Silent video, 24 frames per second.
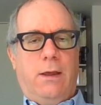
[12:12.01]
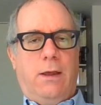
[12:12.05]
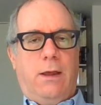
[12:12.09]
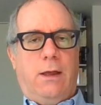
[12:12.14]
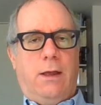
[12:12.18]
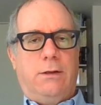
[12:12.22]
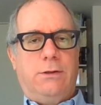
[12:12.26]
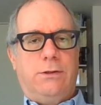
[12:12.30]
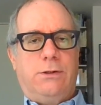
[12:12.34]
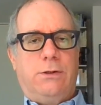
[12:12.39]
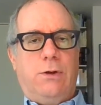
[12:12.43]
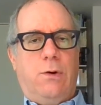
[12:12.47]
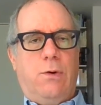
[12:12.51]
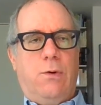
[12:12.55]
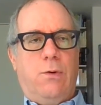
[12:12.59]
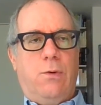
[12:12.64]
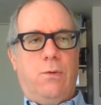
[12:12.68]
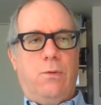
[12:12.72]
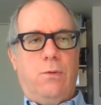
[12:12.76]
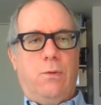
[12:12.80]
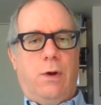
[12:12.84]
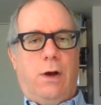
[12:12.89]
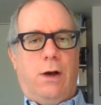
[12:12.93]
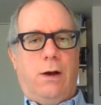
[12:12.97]
And
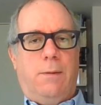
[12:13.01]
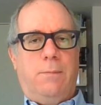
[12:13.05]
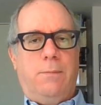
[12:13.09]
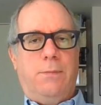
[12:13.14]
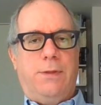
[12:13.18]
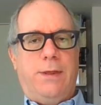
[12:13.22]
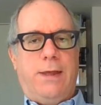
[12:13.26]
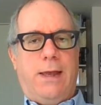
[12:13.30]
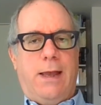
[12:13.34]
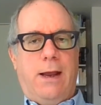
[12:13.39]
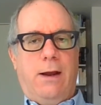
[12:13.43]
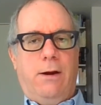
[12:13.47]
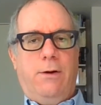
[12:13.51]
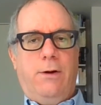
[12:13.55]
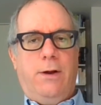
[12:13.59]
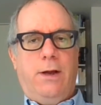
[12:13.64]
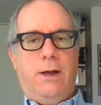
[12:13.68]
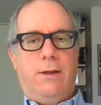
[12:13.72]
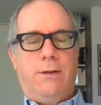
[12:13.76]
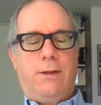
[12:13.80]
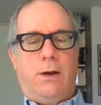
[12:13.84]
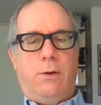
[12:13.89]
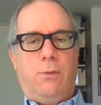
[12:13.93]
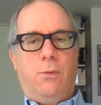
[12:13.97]
so the
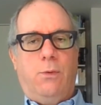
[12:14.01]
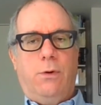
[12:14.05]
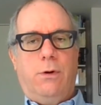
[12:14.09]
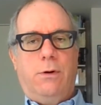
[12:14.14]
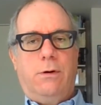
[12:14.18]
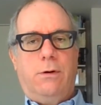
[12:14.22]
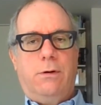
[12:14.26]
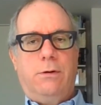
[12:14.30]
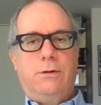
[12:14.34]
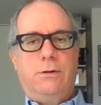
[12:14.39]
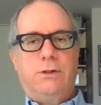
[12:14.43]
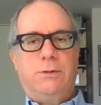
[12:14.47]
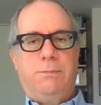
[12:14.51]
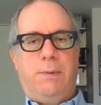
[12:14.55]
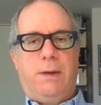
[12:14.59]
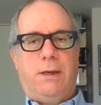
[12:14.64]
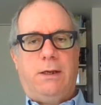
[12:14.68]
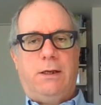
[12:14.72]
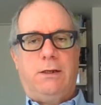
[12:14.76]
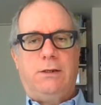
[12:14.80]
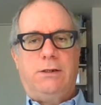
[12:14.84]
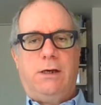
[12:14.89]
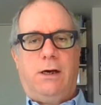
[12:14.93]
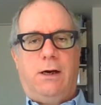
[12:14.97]
area that we're
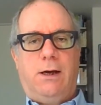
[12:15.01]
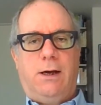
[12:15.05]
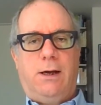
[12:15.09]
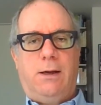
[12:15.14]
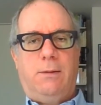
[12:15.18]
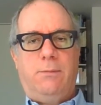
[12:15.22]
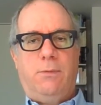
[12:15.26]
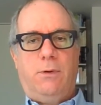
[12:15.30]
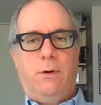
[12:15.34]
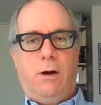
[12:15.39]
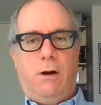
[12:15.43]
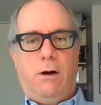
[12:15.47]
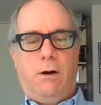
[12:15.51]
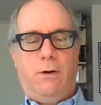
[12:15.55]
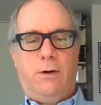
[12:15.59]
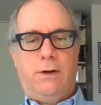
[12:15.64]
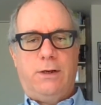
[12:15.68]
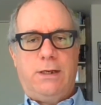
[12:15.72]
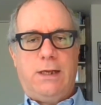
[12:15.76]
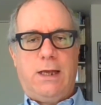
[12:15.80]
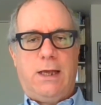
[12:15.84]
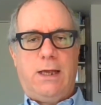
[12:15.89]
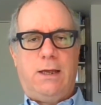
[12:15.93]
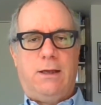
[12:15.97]
spending time
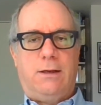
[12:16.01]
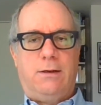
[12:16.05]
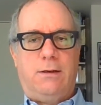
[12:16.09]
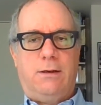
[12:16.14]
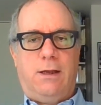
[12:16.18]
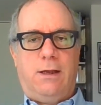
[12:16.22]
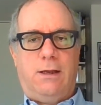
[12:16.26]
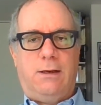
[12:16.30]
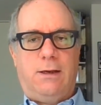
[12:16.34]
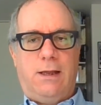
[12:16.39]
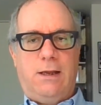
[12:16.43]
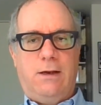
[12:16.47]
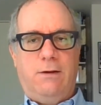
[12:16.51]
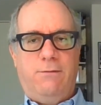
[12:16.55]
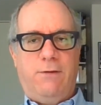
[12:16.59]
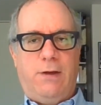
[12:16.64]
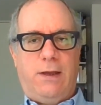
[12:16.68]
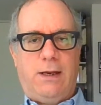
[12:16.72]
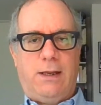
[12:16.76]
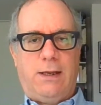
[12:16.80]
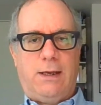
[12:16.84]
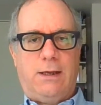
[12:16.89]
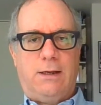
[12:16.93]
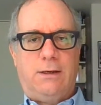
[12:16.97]
R&D and
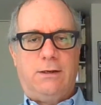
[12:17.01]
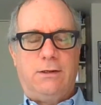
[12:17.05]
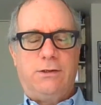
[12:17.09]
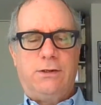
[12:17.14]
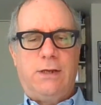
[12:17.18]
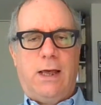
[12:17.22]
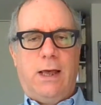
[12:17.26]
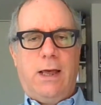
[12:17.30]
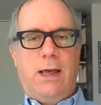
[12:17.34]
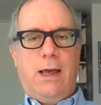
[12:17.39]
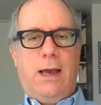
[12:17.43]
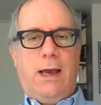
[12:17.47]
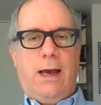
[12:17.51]
innovating in is,